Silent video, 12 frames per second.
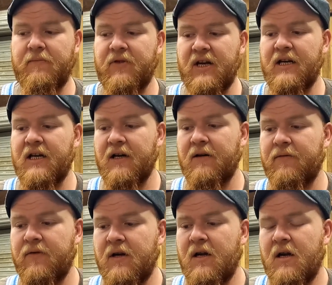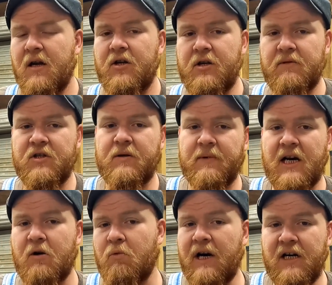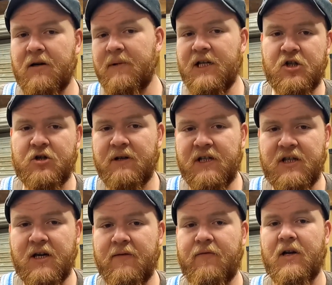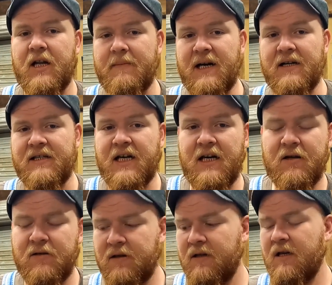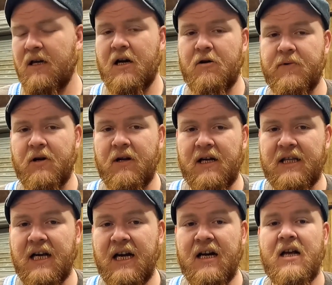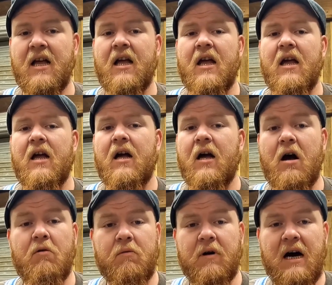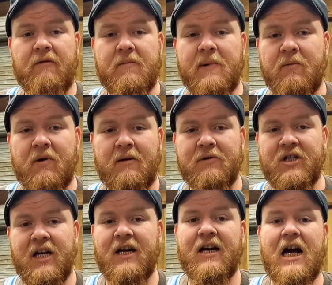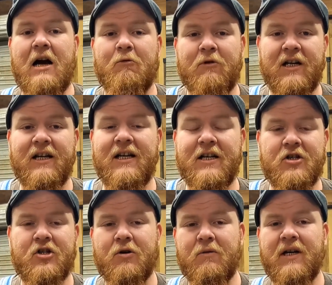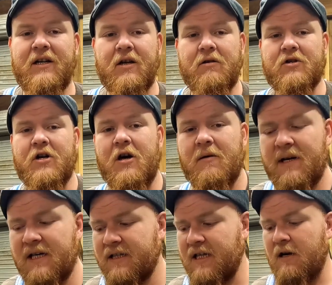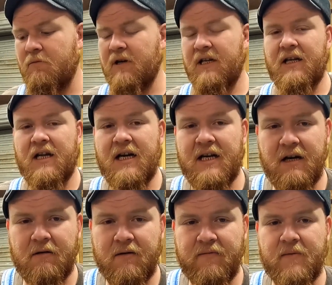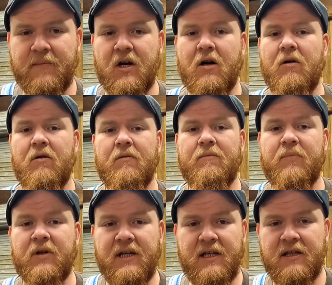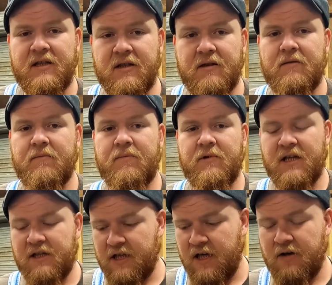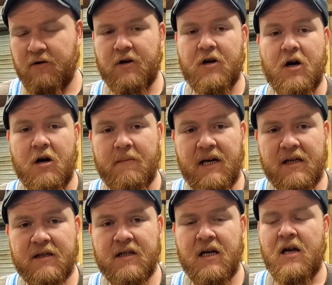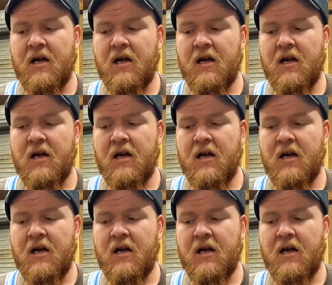thinking of doing some kind of random history stuff while I'm out of town. I hope y'all like that. Oh, I remember what I was saying. I really enjoy y'all's comments. I really like hearing from y'all. Please continue to comment.